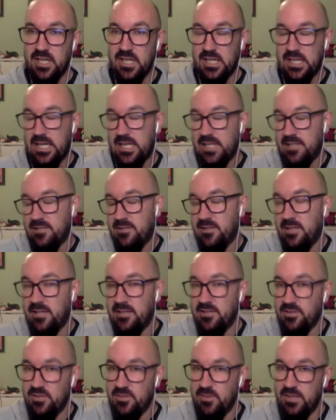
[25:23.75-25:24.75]
Like that's
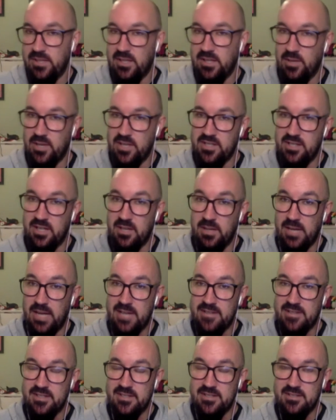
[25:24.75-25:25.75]
that's ultimately the question that I
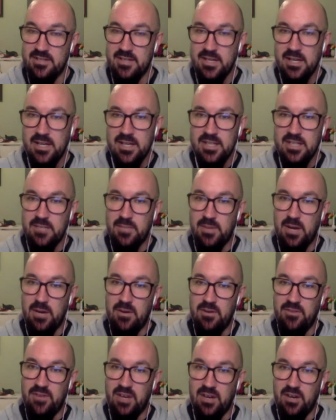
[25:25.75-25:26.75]
guess this
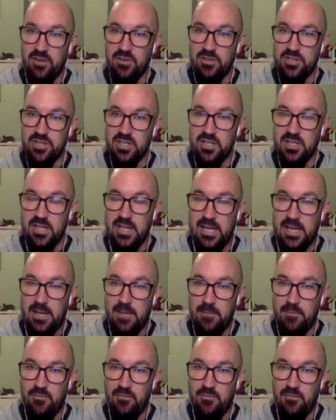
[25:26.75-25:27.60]
Department of Agriculture yeah.